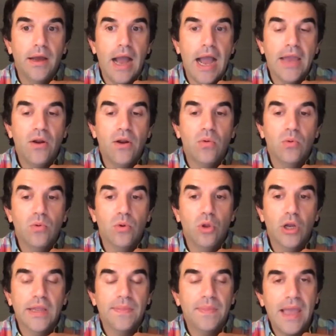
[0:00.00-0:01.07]
I don't
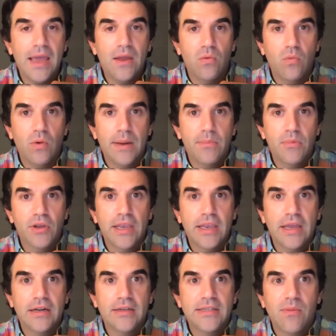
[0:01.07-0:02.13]
look at that when I'm looking
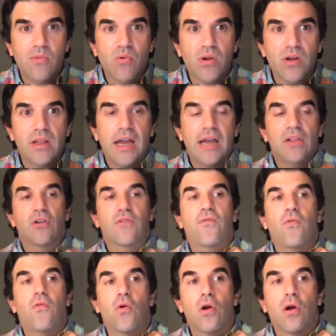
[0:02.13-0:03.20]
at a demo reel. I look
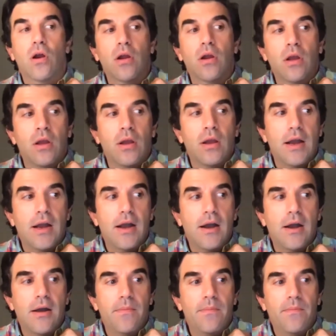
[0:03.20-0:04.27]
for
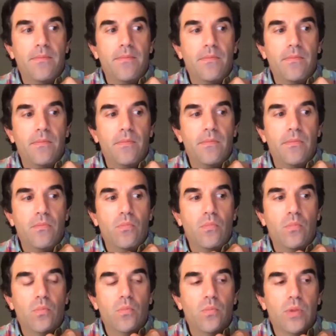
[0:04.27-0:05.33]
um,
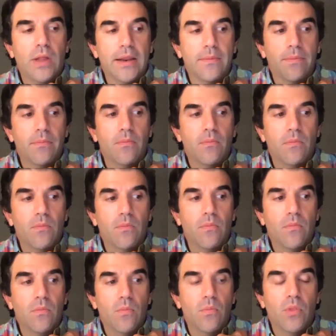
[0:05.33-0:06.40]
like
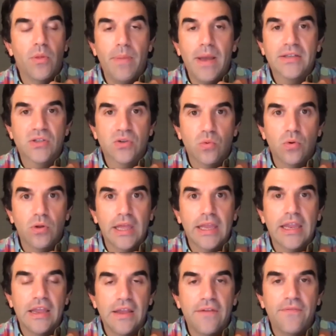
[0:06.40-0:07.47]
the best
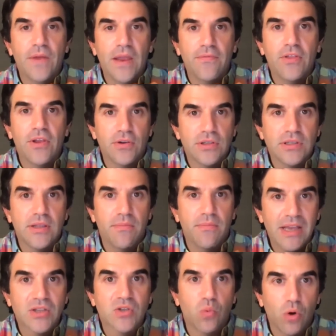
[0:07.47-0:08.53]
like if if there's the
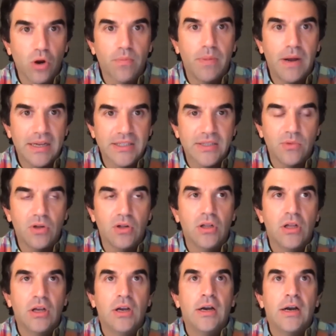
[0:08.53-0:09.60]
best work possible
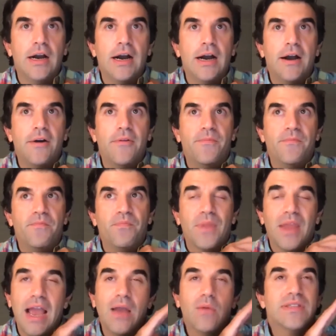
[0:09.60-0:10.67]
um
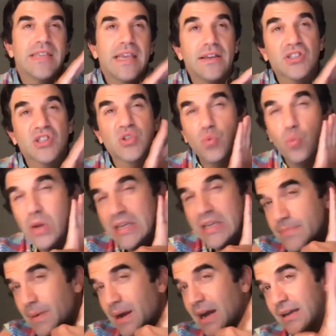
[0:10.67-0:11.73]
i would say a sweet
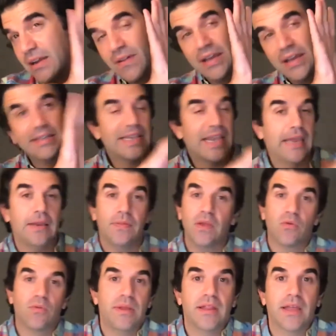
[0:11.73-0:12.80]
spot if i had to say anything
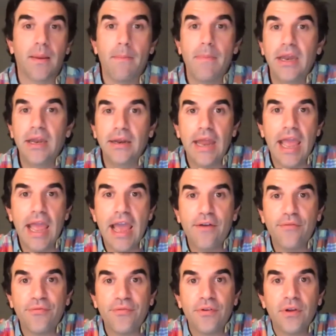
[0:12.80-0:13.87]
would be like a minute and a
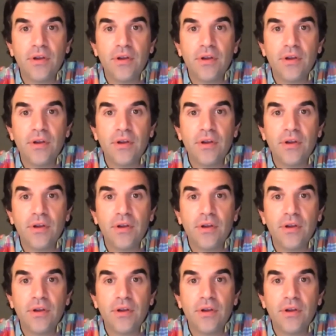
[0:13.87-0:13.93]
half